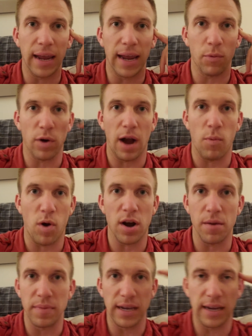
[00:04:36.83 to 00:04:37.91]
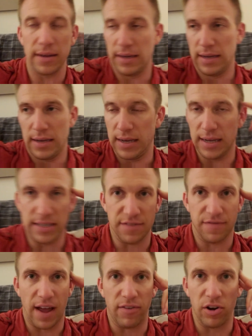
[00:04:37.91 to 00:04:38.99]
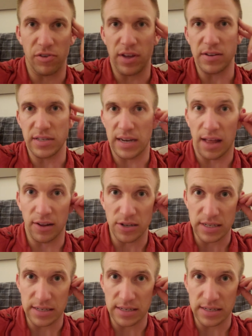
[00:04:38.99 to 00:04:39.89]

And where I want to be is $500,000